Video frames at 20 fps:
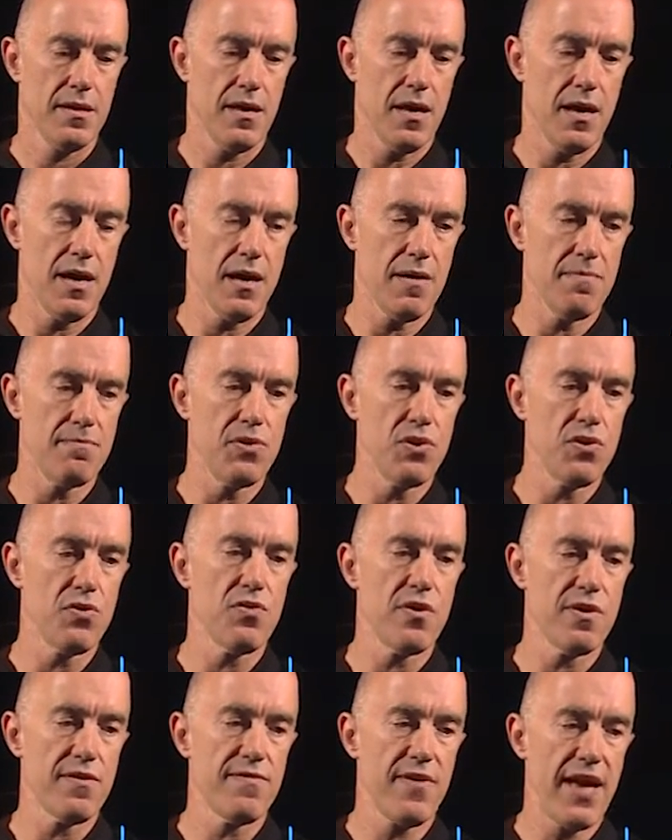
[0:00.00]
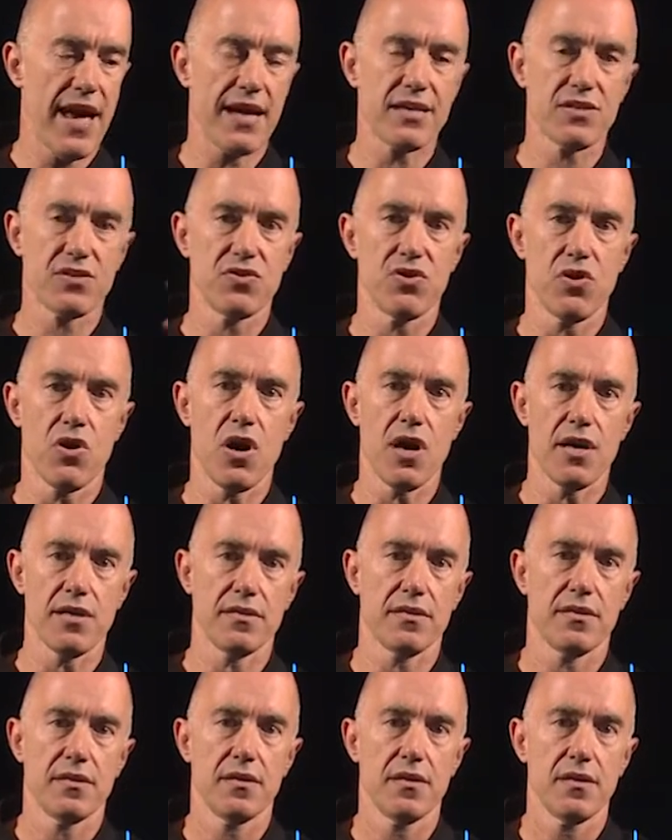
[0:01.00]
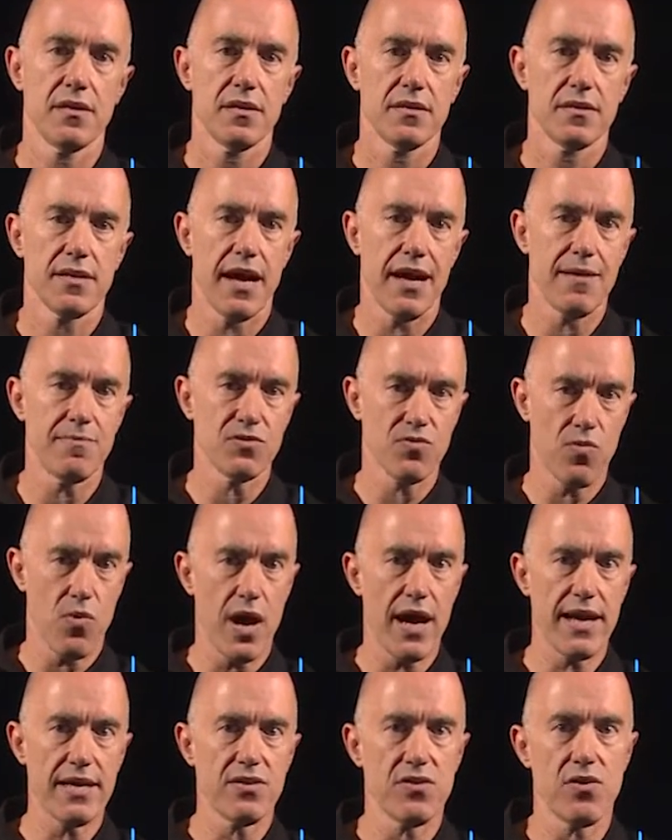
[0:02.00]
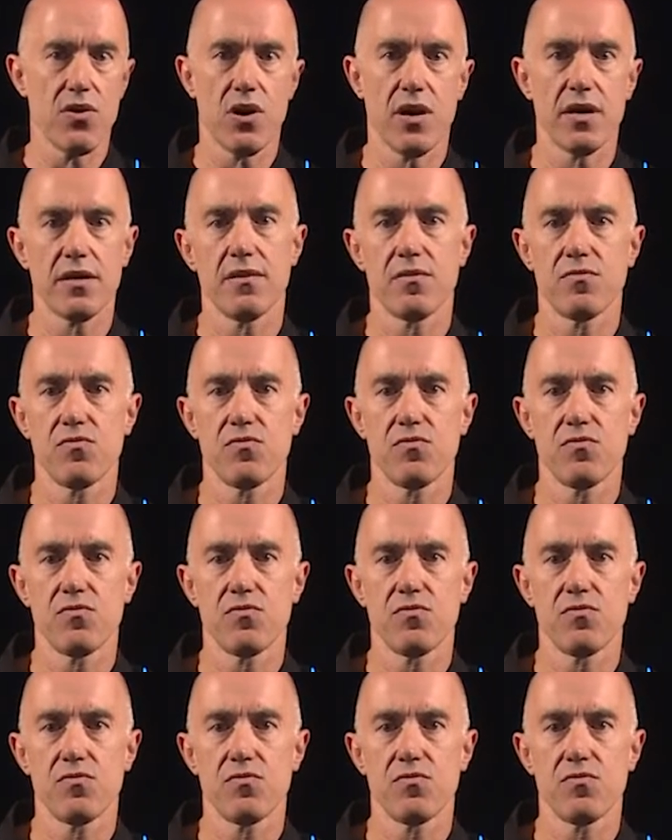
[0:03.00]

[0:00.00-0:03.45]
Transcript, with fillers: uh, mu of x naught times y naught.